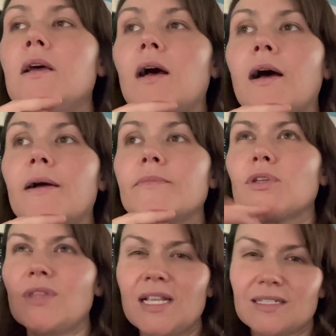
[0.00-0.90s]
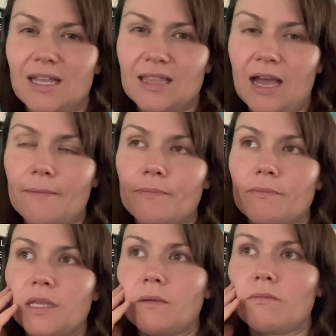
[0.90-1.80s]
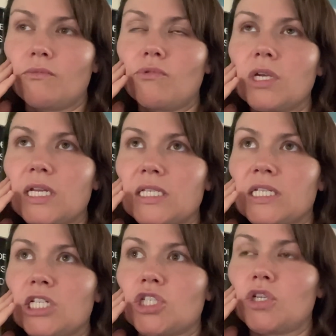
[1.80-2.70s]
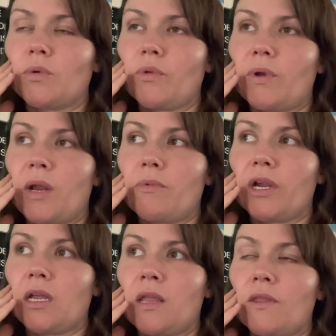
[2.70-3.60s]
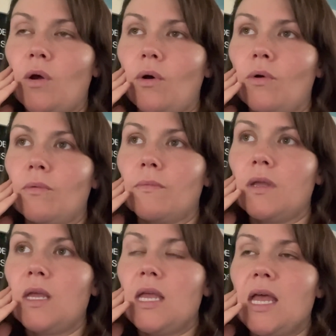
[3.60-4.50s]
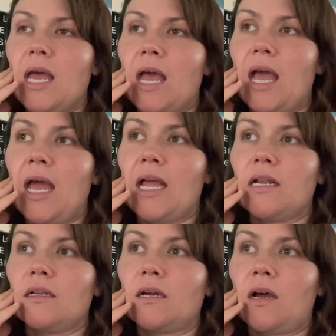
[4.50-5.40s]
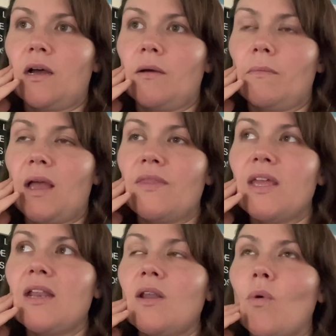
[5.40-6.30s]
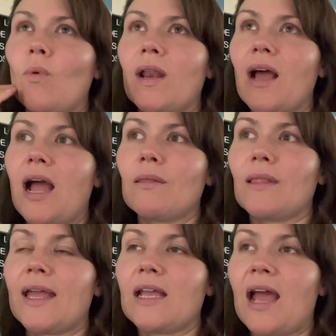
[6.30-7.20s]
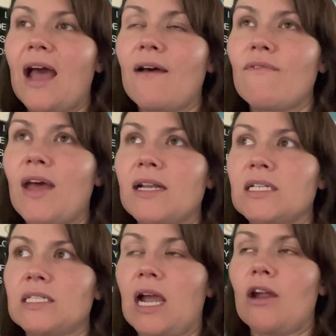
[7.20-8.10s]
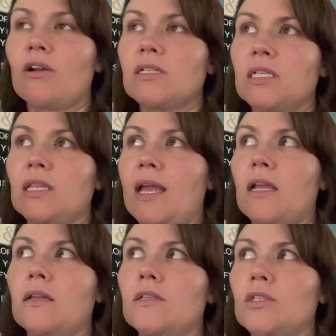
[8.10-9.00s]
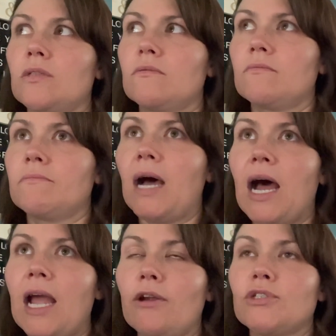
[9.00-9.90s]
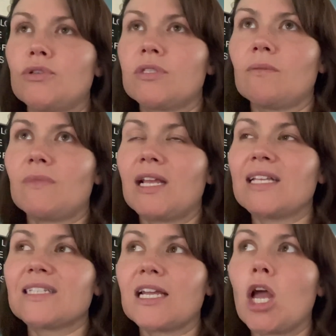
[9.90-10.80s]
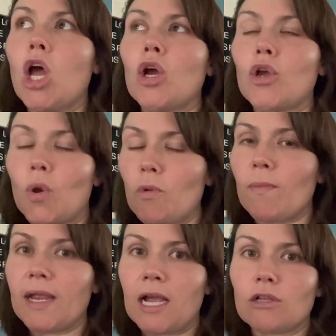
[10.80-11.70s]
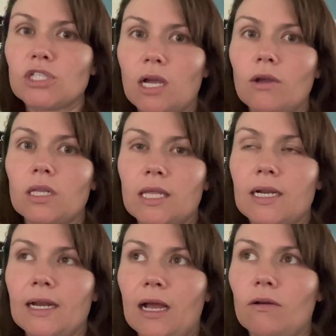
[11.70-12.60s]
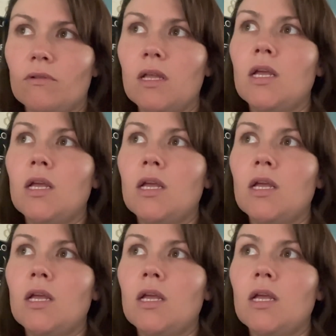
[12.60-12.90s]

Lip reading: So things like that, being really intentional with what I bring in the home. And then when I like have that desire to like buy or do something, it's like, go move my couch out and clean it out.